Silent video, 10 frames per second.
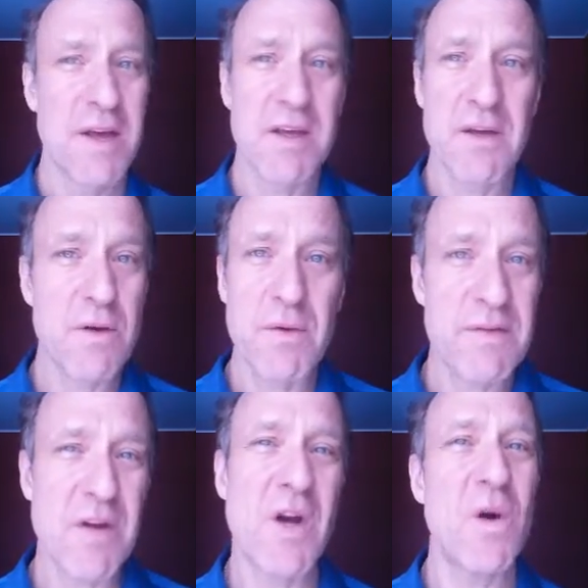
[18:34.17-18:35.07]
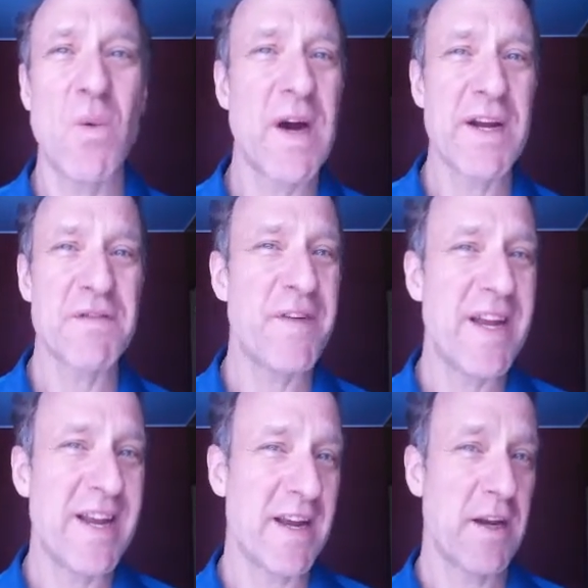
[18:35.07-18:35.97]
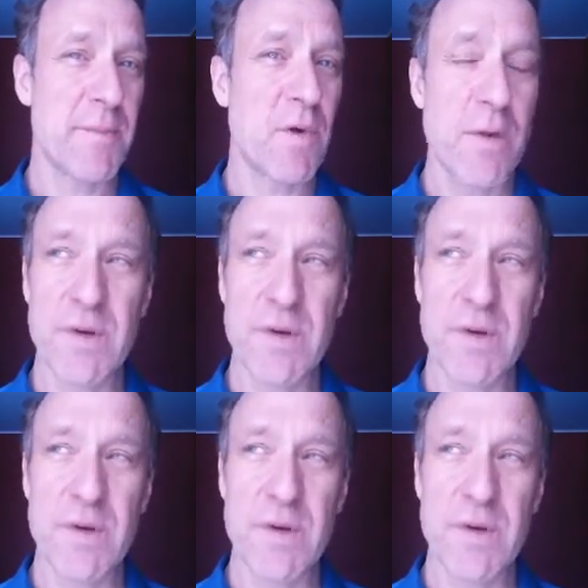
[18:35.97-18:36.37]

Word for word: you don't even know why you're fighting anymore.